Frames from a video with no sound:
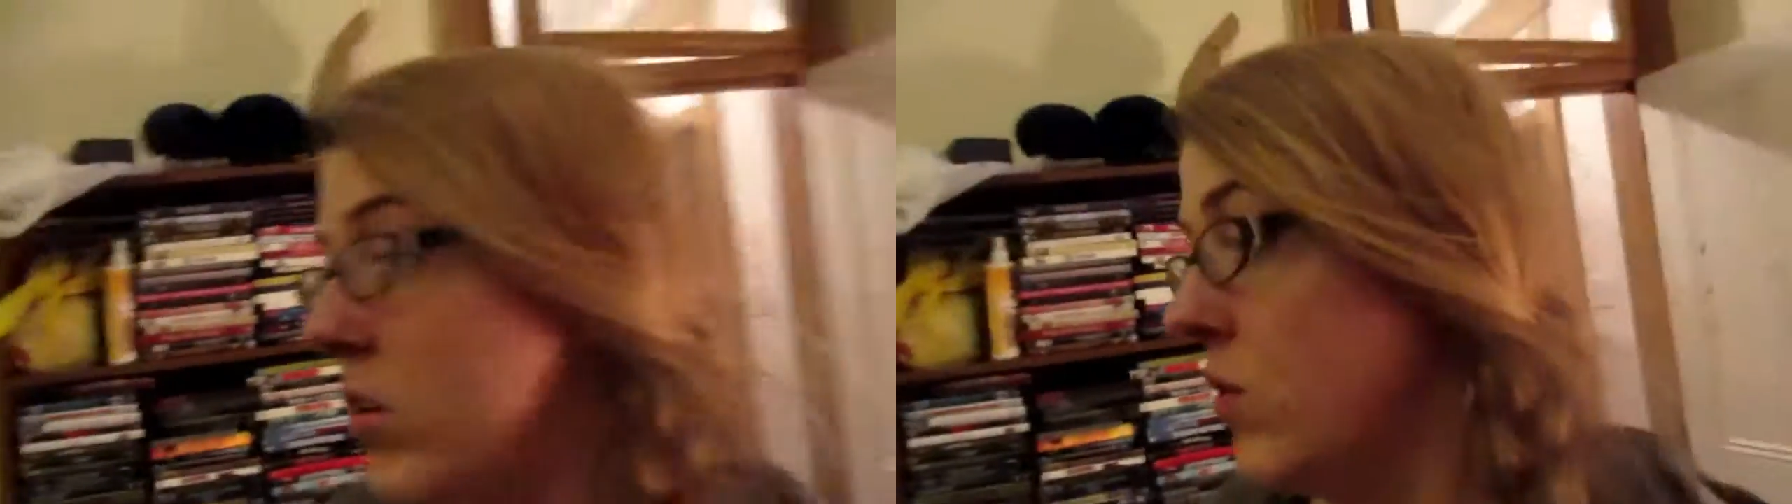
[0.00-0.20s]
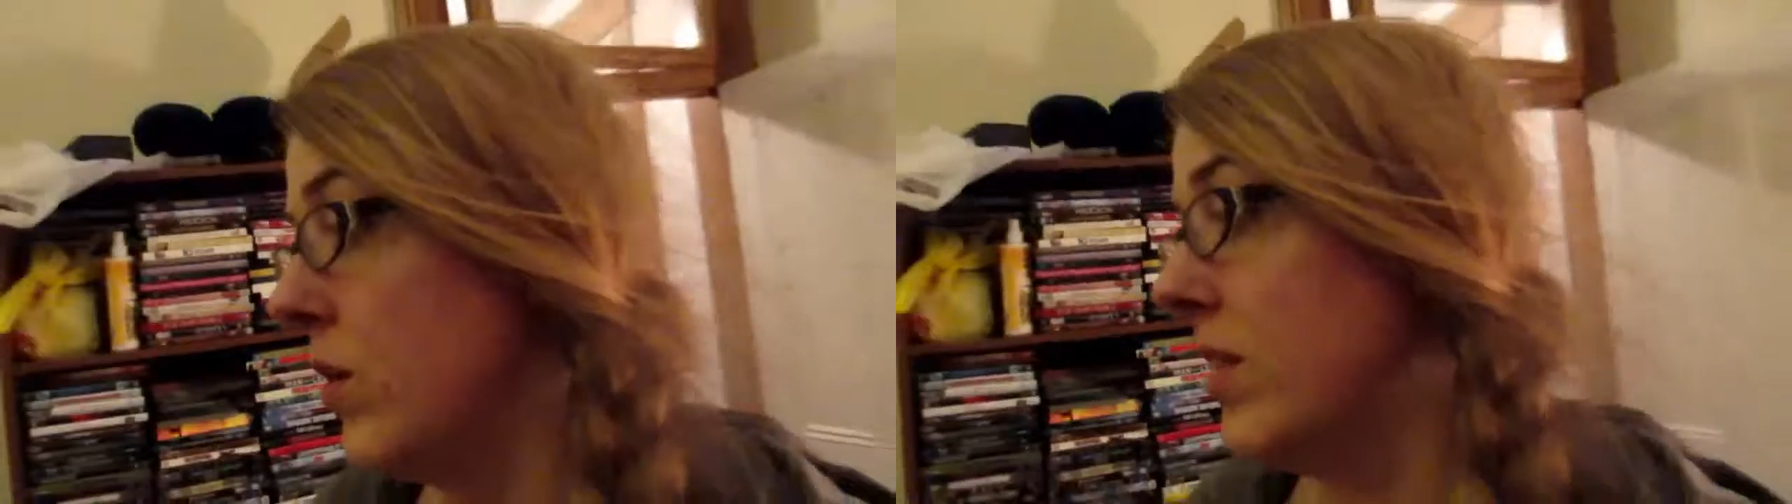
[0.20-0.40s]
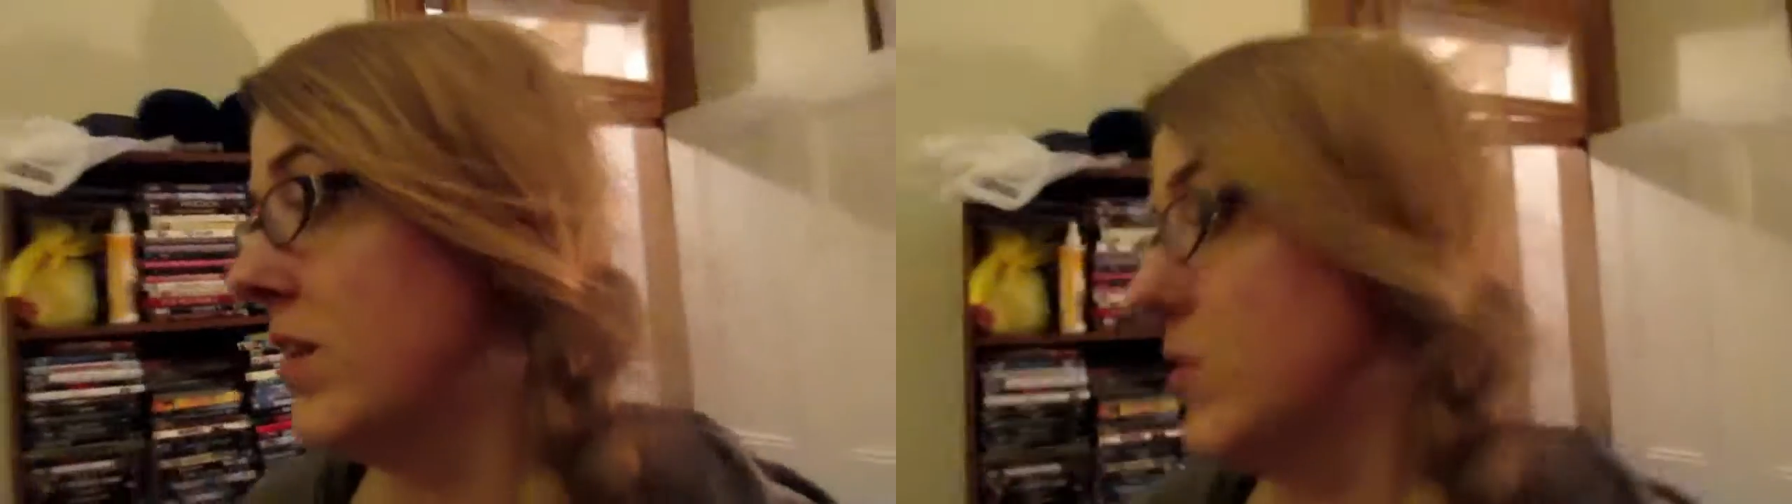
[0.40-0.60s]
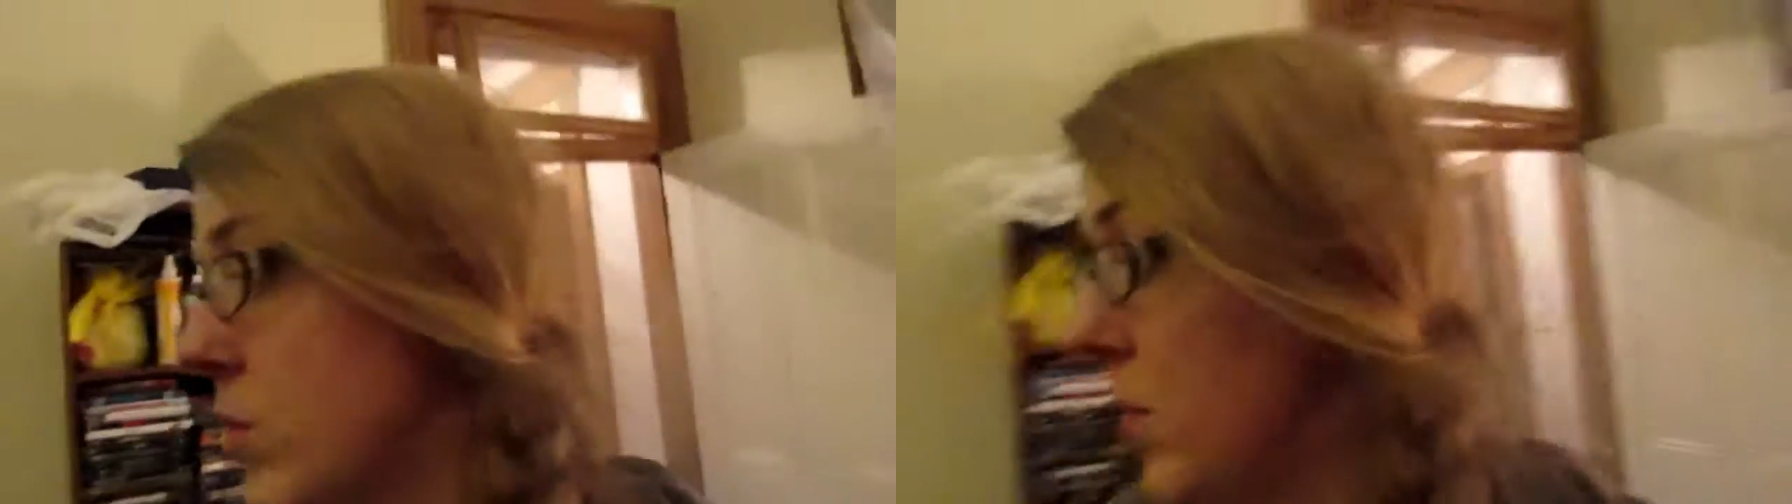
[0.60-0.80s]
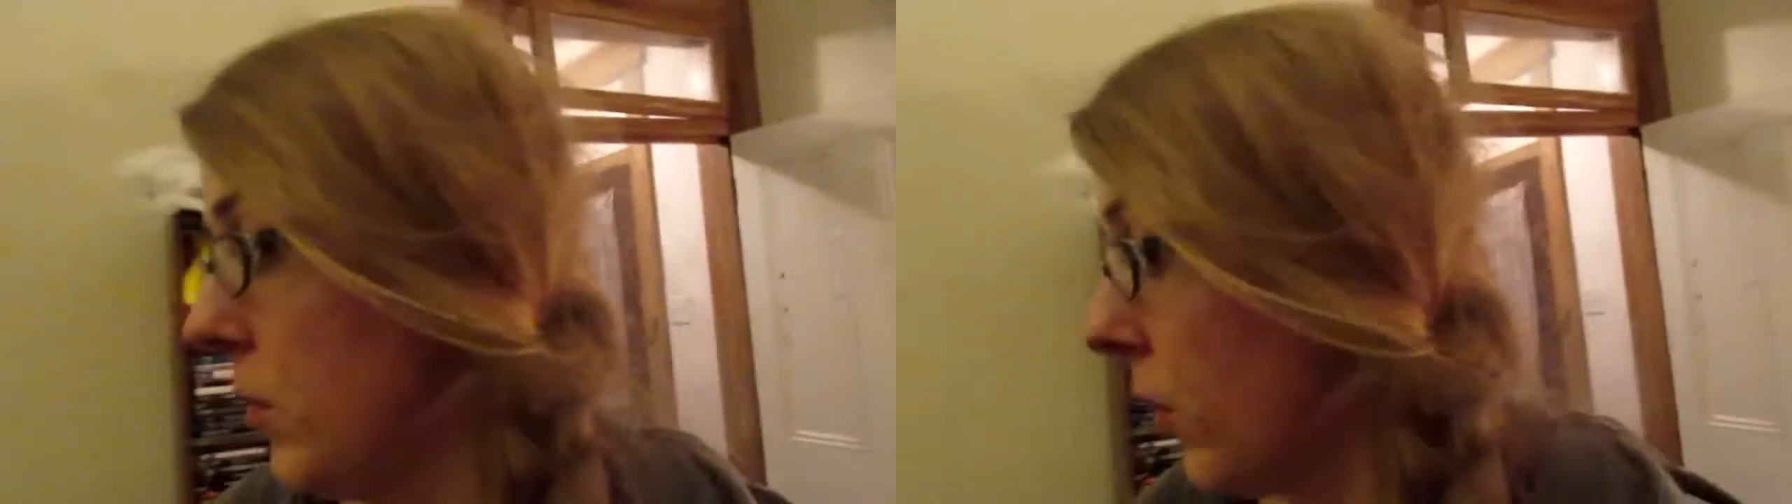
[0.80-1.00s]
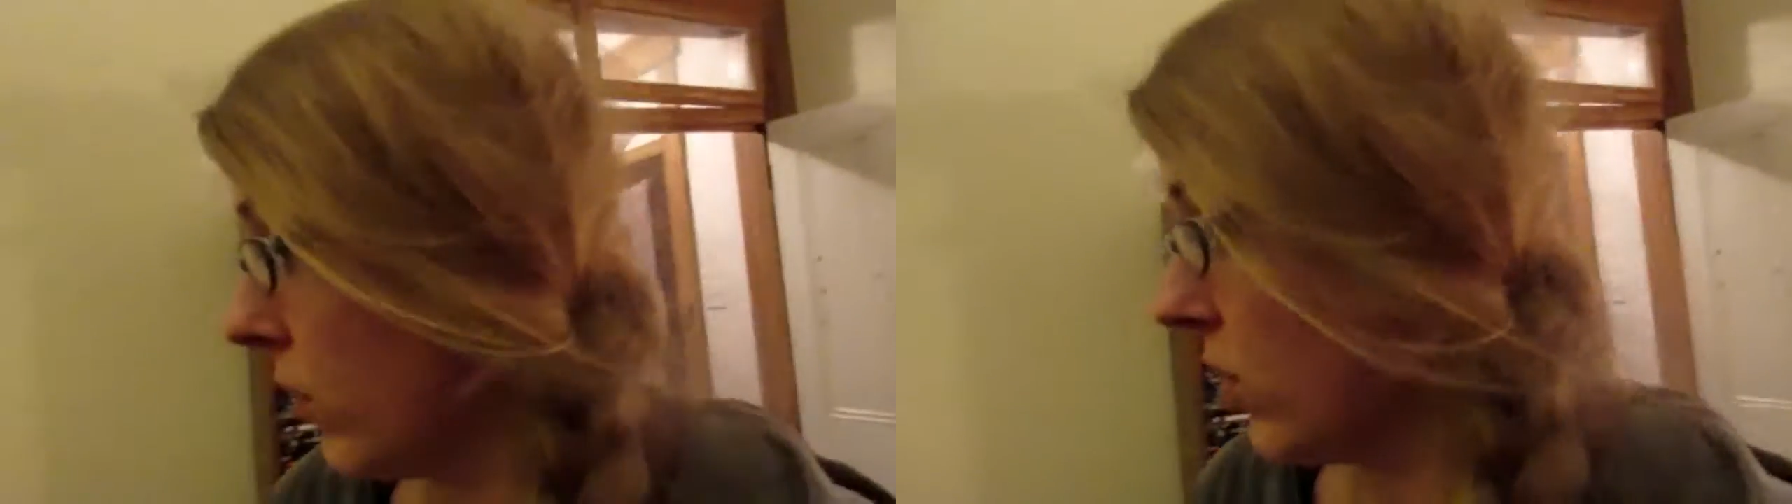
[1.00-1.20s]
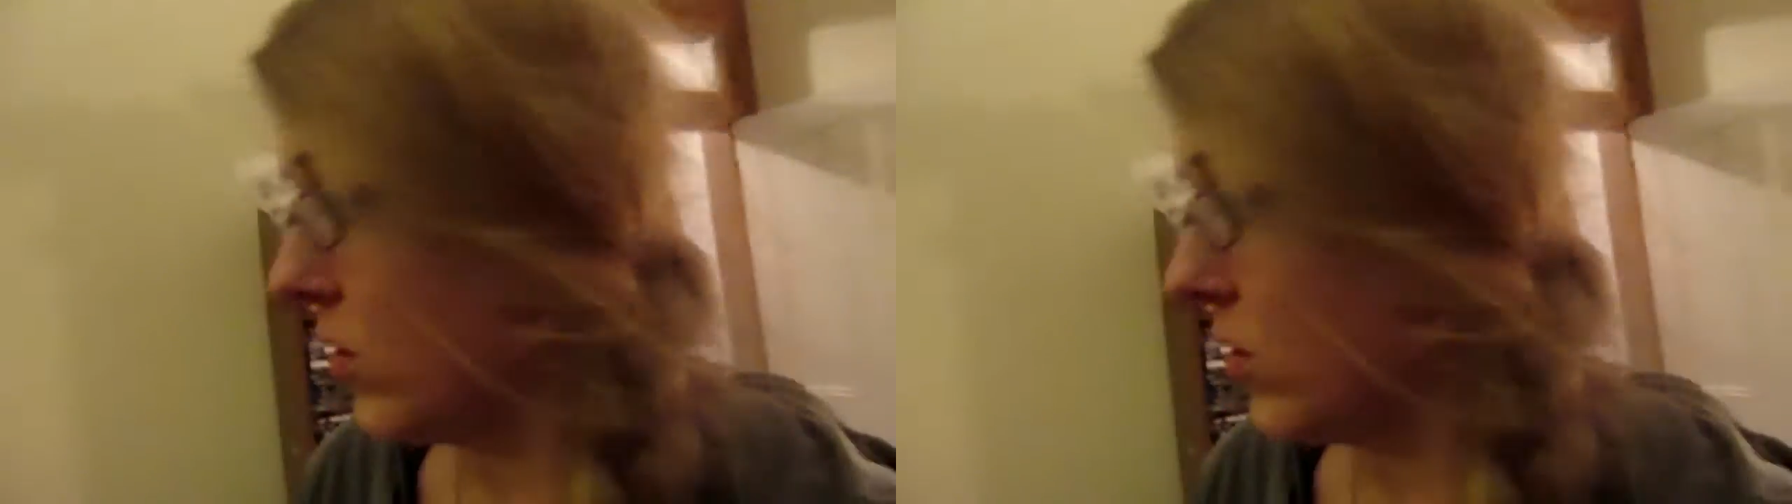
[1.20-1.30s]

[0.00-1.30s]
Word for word: to do and that's what I'm going